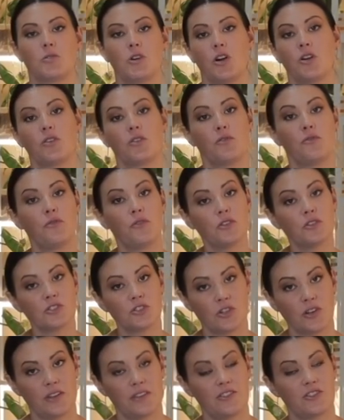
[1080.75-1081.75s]
go to full
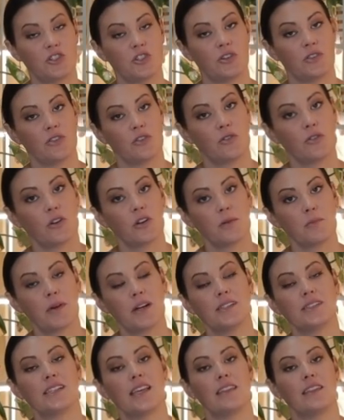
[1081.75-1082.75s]
strength during the growing
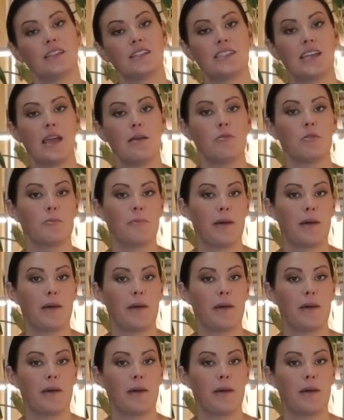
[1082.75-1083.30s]
months and then taper